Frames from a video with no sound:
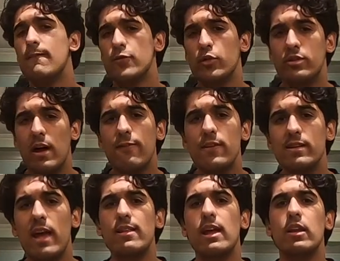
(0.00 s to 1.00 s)
So definitely
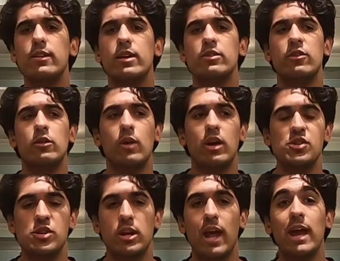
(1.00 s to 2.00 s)
take that into
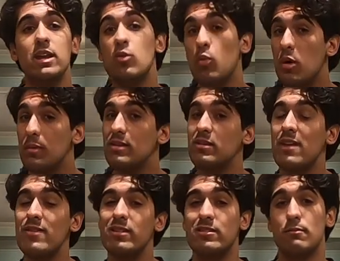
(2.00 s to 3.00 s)
consideration and you will be
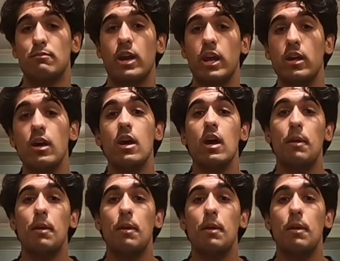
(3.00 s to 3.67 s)
saving some money.